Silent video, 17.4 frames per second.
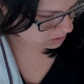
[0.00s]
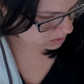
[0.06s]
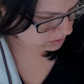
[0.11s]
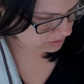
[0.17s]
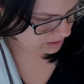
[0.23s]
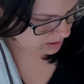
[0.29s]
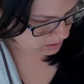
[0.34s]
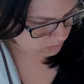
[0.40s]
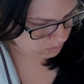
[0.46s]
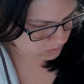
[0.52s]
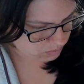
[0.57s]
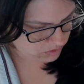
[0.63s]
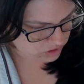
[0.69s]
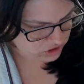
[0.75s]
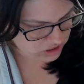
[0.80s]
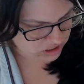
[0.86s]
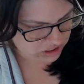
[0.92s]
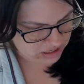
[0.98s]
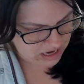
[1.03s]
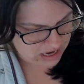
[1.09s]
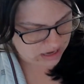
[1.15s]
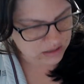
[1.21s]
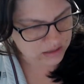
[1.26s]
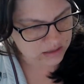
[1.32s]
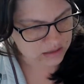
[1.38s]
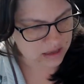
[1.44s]
thing where when she
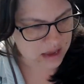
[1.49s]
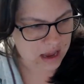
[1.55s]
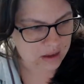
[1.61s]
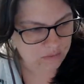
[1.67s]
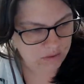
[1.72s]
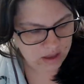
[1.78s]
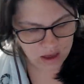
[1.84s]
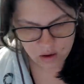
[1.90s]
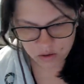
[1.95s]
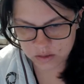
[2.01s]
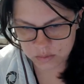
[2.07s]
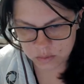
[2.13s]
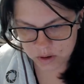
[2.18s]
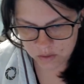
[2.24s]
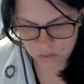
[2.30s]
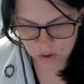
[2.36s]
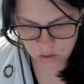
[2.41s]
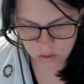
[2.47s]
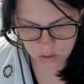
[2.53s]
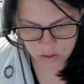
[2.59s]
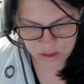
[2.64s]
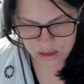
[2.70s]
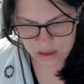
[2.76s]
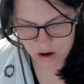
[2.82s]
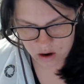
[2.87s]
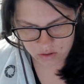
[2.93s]
yanked the IV out, because whenever you go to
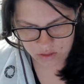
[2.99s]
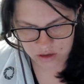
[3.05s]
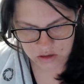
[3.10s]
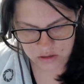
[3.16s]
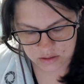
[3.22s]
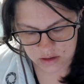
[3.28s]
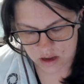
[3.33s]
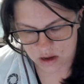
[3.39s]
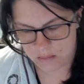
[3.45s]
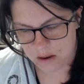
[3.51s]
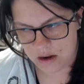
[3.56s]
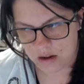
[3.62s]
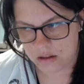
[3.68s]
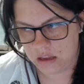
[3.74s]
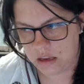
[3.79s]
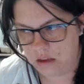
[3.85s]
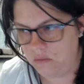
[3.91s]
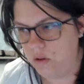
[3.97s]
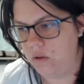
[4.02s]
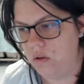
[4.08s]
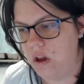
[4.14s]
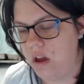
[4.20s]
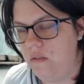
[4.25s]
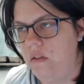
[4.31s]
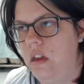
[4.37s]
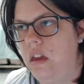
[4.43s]
the ER, they just automatically give you an
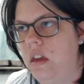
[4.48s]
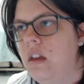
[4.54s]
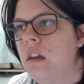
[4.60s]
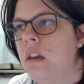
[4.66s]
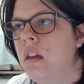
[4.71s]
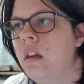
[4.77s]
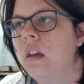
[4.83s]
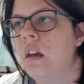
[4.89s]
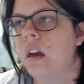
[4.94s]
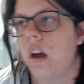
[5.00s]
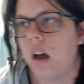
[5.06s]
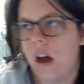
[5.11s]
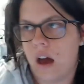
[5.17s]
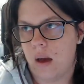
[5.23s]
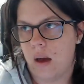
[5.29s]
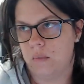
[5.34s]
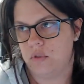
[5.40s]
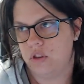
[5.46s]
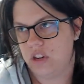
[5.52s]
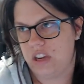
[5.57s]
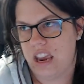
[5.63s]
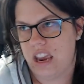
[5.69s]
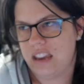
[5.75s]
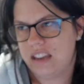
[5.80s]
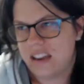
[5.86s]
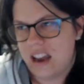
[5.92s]
IV. She
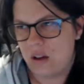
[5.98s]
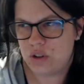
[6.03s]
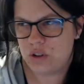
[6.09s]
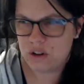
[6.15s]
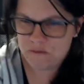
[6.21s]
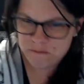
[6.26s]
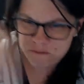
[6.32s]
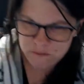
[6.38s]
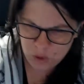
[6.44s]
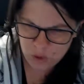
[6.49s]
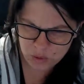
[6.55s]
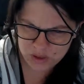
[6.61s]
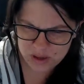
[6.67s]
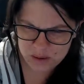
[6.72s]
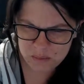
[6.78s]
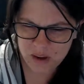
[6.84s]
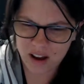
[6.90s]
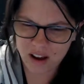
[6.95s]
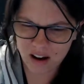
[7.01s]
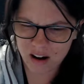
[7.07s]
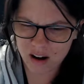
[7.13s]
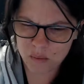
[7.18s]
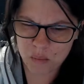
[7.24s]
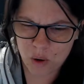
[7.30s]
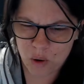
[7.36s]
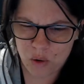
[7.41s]
yanked it out. She folded my
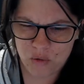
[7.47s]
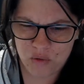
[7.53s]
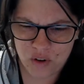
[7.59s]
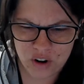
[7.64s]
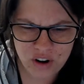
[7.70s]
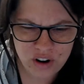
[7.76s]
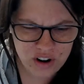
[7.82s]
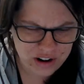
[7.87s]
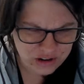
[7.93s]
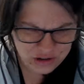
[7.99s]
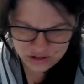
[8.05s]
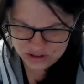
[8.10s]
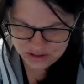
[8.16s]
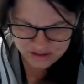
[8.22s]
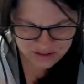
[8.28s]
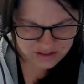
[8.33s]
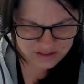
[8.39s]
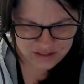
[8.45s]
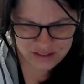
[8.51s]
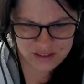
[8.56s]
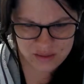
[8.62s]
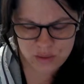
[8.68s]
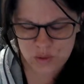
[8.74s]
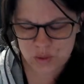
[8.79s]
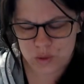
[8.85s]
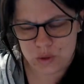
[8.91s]
arm over, and it just,
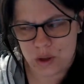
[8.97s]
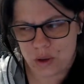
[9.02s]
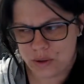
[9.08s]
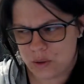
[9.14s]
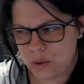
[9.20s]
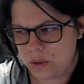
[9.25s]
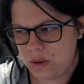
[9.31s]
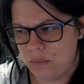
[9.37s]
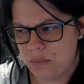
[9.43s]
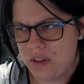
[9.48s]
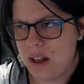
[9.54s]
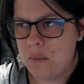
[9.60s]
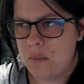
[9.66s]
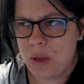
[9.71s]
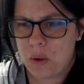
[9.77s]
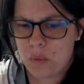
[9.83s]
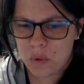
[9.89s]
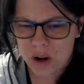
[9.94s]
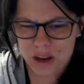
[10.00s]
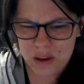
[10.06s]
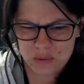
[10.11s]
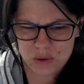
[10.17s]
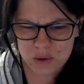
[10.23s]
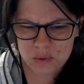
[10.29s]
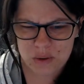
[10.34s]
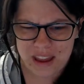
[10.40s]
there's all sorts of blood. I'm like, what are you
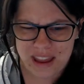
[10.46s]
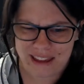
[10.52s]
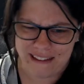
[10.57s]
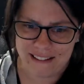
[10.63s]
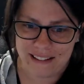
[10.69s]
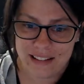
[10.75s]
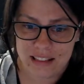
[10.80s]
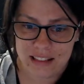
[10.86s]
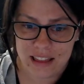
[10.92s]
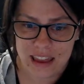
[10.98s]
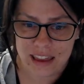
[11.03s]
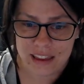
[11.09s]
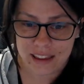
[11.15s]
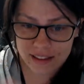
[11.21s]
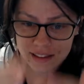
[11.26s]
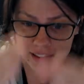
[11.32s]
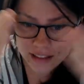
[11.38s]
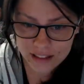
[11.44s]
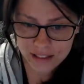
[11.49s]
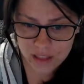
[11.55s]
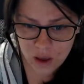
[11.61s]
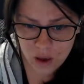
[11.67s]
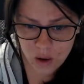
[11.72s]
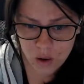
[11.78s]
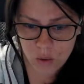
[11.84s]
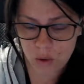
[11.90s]
doing? Like,
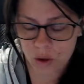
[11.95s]
hello?